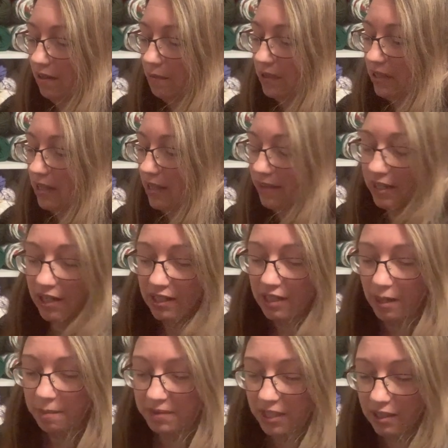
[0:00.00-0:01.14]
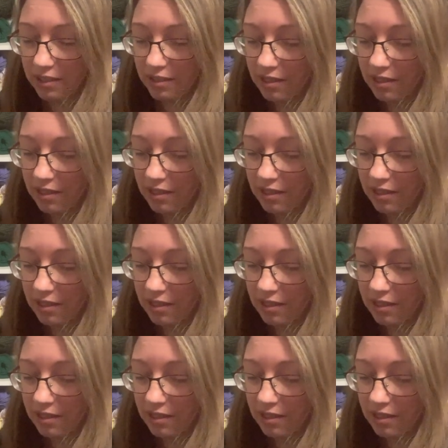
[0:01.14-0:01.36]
Glad that I kept this.